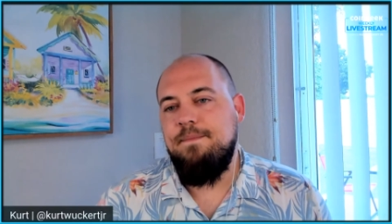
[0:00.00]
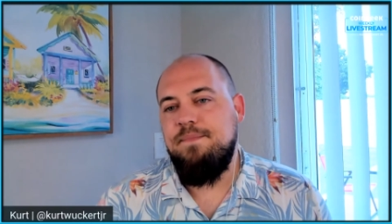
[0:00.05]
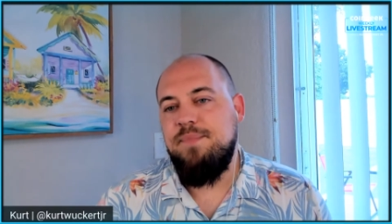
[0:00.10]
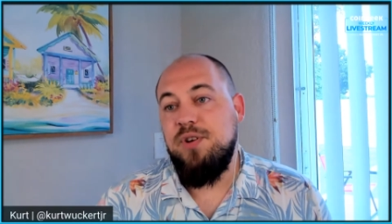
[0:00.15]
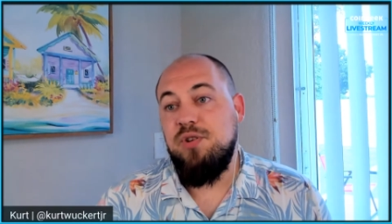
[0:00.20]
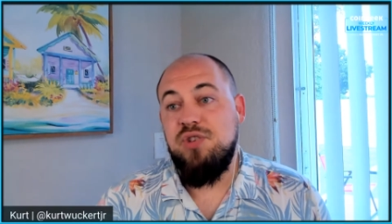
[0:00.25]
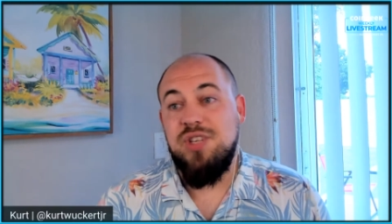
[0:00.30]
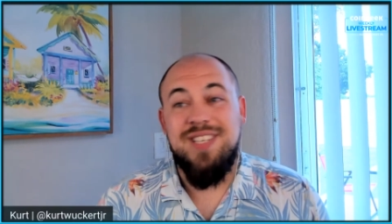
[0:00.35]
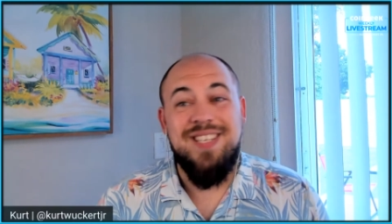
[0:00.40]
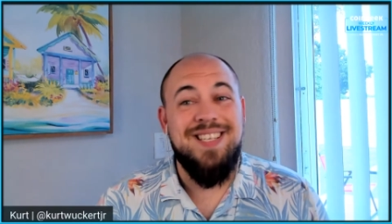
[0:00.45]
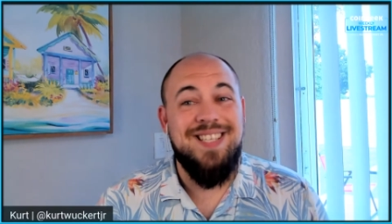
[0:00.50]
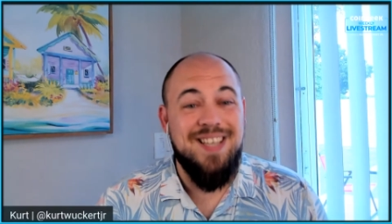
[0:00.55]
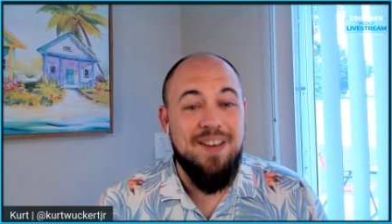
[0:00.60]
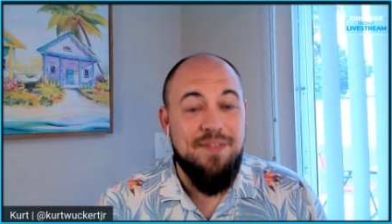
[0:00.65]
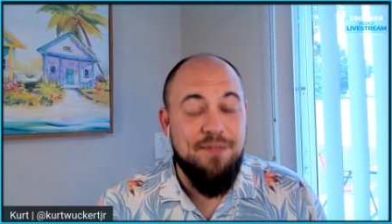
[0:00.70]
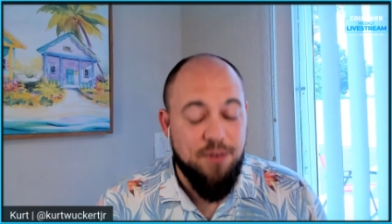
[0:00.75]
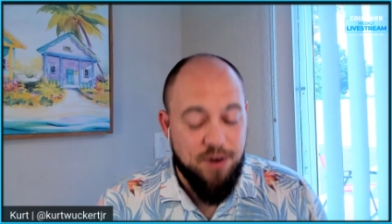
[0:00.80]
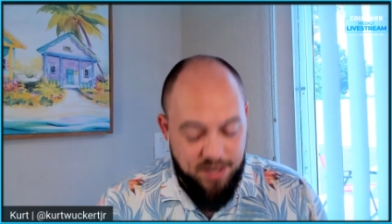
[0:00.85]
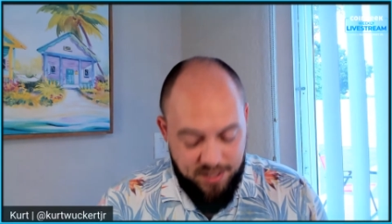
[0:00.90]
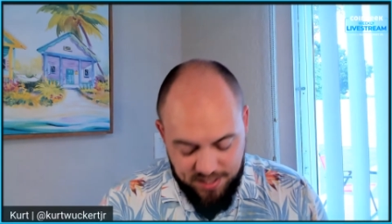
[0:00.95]
they're just
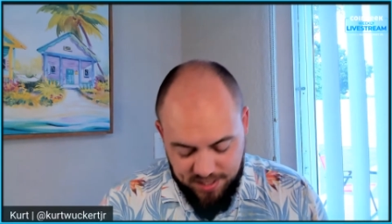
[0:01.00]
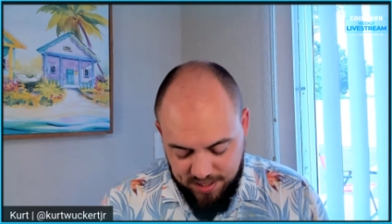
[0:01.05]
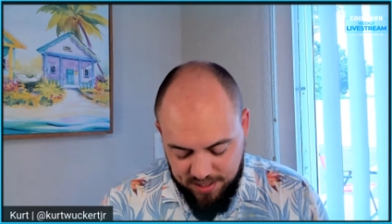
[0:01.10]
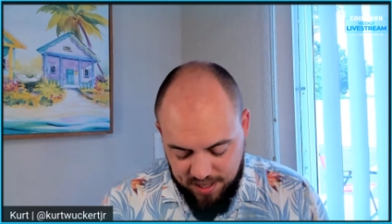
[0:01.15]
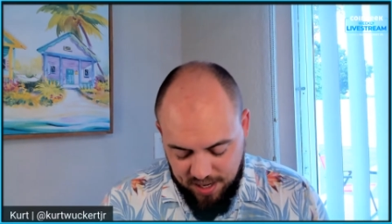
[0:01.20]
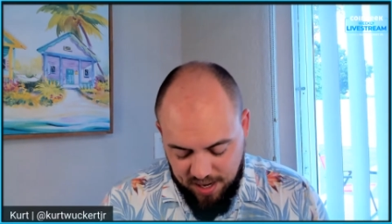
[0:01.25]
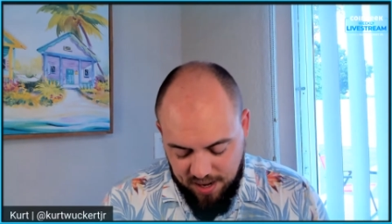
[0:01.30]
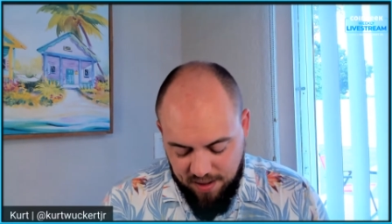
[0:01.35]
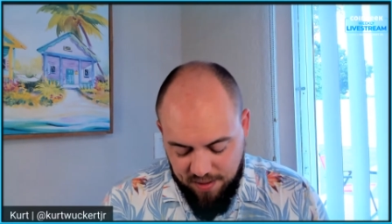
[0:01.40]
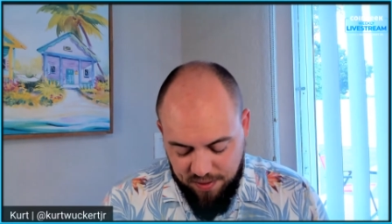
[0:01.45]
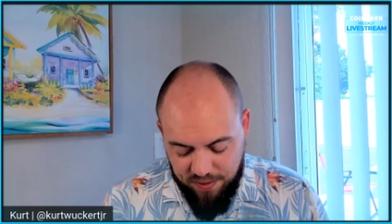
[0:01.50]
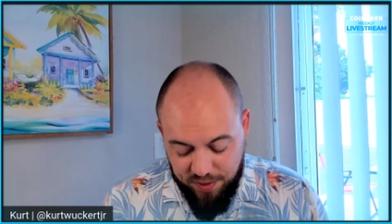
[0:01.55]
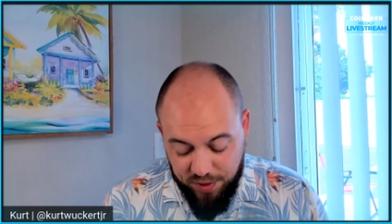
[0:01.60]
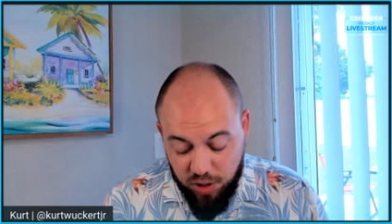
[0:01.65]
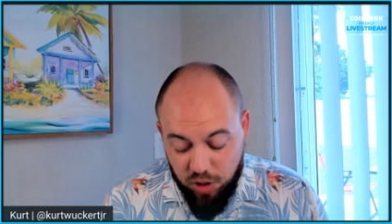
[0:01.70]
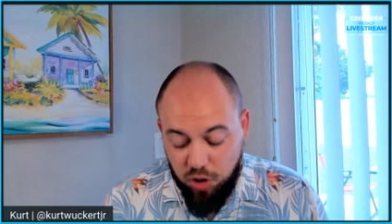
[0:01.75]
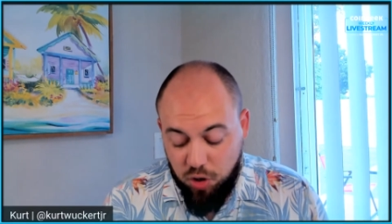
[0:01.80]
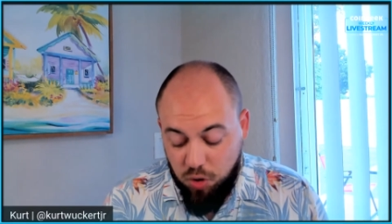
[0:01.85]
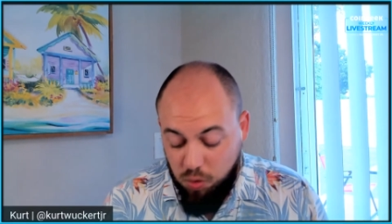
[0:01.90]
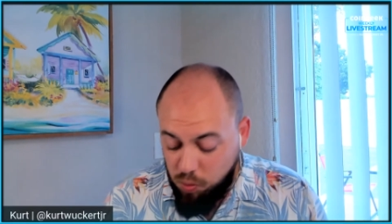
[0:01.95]
different.
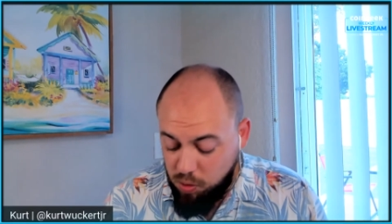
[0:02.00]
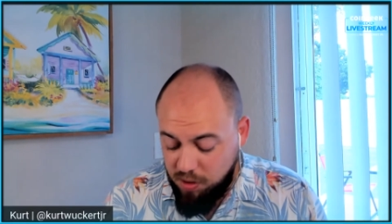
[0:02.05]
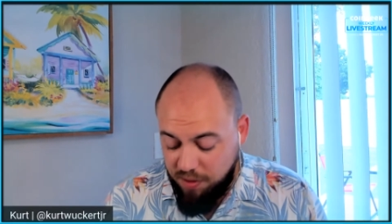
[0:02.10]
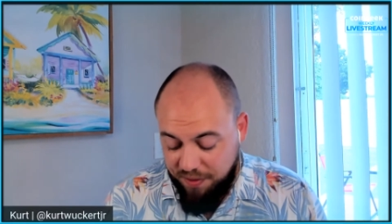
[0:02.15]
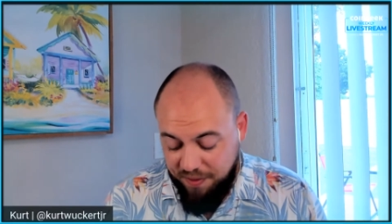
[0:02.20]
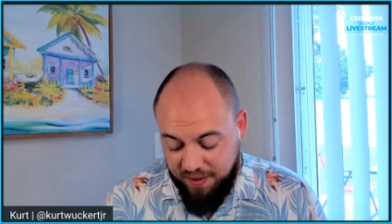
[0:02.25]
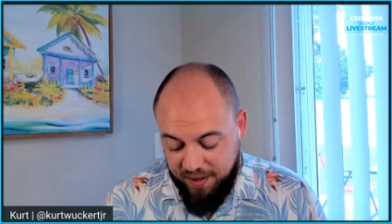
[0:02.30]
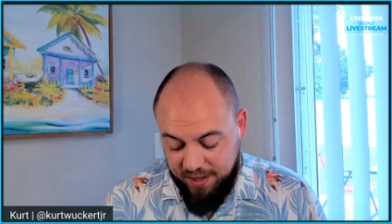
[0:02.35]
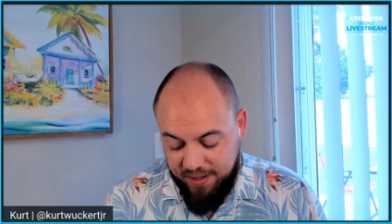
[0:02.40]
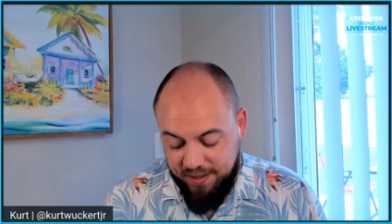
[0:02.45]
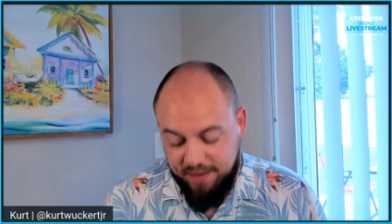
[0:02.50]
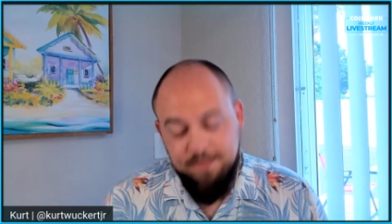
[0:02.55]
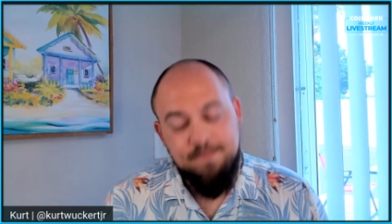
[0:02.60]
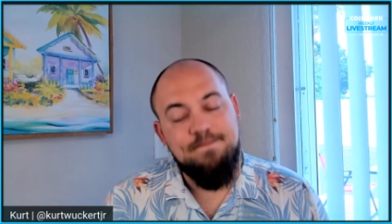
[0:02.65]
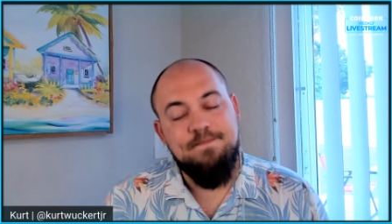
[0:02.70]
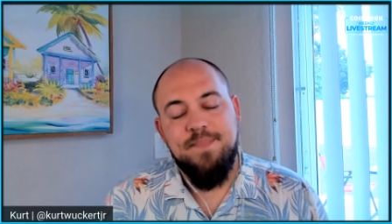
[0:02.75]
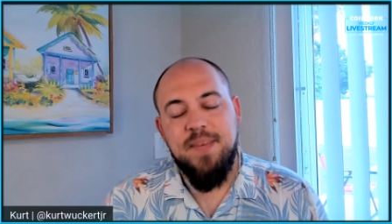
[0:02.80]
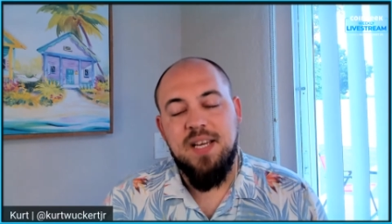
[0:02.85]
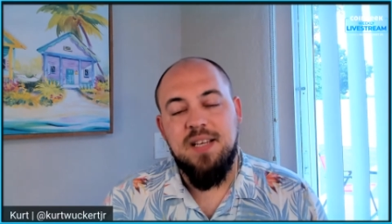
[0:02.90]
The cool thing